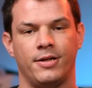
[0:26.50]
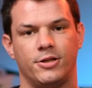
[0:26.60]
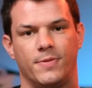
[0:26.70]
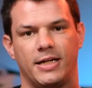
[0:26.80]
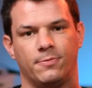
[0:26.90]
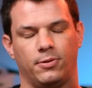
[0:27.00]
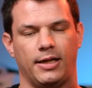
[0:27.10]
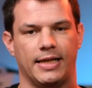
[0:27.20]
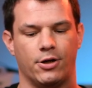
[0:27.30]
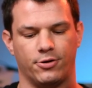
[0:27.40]
To be
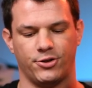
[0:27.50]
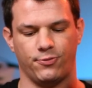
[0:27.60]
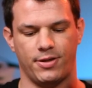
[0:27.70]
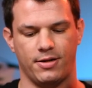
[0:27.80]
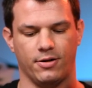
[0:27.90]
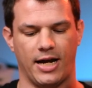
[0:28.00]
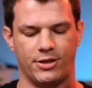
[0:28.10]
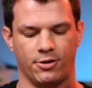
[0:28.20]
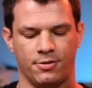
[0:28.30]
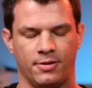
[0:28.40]
completely honest with you, I
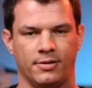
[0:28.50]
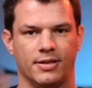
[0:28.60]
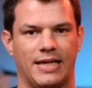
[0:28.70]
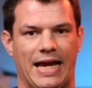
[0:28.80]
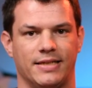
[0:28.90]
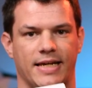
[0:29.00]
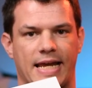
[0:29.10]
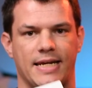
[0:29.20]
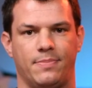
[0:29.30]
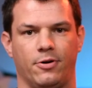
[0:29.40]
don't think this has
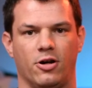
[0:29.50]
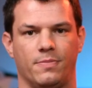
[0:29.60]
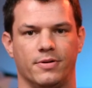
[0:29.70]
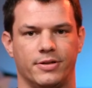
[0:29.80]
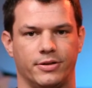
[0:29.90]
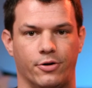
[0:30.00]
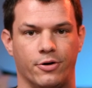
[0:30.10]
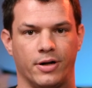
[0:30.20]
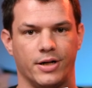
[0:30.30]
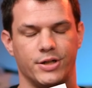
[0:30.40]
any purpose
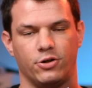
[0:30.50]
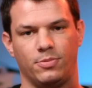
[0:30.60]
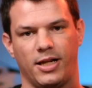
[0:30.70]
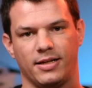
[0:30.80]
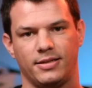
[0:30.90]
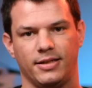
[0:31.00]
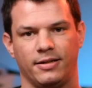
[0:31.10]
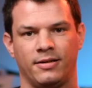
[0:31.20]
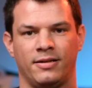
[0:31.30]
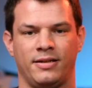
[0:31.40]
on a gel
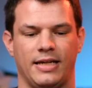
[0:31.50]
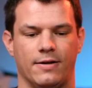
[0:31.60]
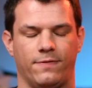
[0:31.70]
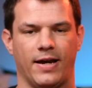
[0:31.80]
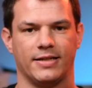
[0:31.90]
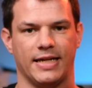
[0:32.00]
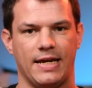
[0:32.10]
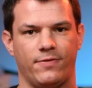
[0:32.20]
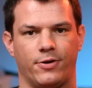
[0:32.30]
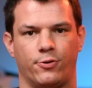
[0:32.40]
blaster. In fact,
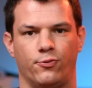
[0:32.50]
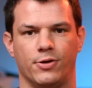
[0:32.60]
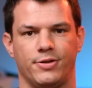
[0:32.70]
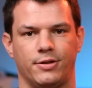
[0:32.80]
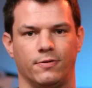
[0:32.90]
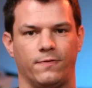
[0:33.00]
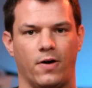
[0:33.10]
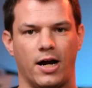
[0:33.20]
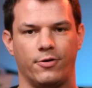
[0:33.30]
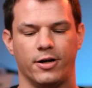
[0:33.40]
even on a real steel
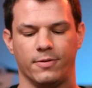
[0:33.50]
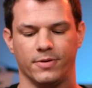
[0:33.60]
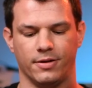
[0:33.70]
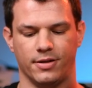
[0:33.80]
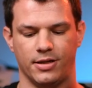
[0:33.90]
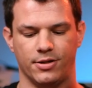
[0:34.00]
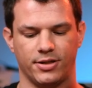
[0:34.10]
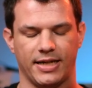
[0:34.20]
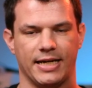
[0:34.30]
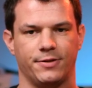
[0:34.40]
firearm, the
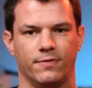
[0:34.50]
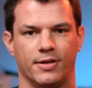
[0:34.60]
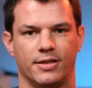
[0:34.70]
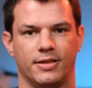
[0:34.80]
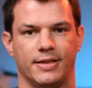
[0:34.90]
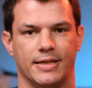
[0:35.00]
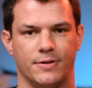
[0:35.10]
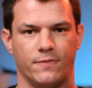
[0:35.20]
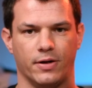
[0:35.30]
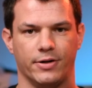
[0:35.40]
use case for this
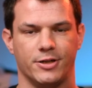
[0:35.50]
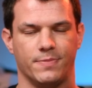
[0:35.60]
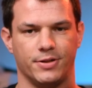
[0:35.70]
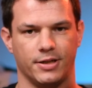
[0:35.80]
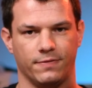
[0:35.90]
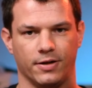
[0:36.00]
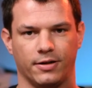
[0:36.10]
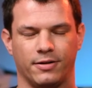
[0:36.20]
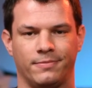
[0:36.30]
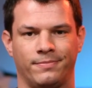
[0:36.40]
is very
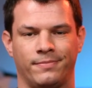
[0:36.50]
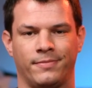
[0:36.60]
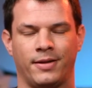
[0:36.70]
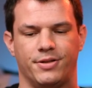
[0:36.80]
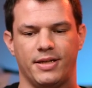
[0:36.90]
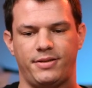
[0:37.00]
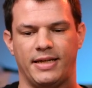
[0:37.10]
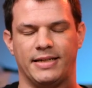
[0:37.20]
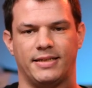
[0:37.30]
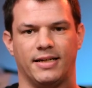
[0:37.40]
specific. Because this
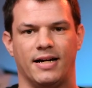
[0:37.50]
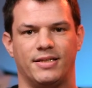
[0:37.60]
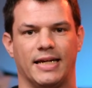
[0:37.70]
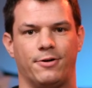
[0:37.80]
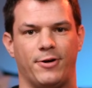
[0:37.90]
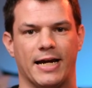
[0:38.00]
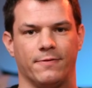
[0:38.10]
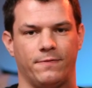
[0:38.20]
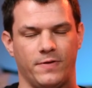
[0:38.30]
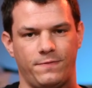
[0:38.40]
thing starts at
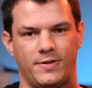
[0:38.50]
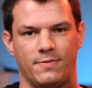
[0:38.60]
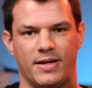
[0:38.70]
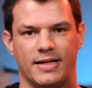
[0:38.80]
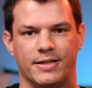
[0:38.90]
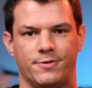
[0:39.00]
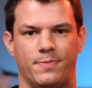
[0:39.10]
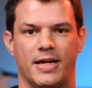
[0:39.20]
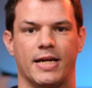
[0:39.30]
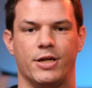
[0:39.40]
around 50 meters
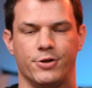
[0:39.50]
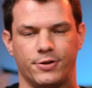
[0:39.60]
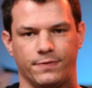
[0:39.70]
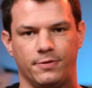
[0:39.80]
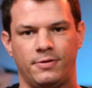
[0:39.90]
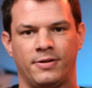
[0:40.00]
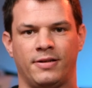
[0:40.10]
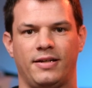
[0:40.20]
being useful